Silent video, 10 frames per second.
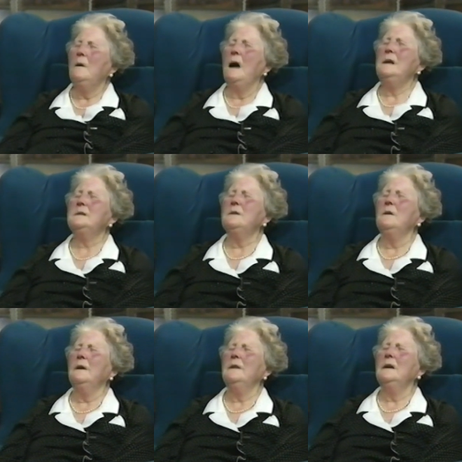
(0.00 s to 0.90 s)
No, I
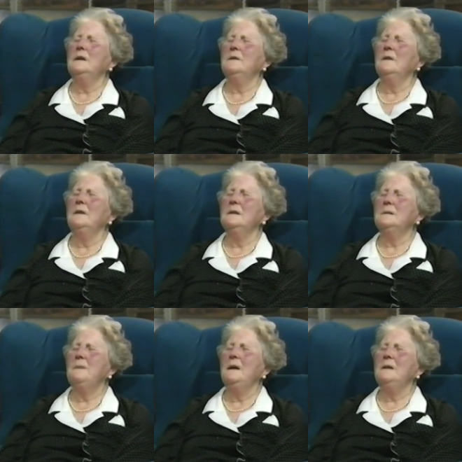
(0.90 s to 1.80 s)
saw her there during the
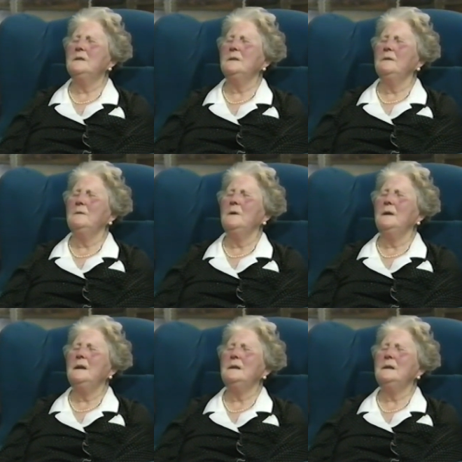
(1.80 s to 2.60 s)
Spanish Civil War, yes.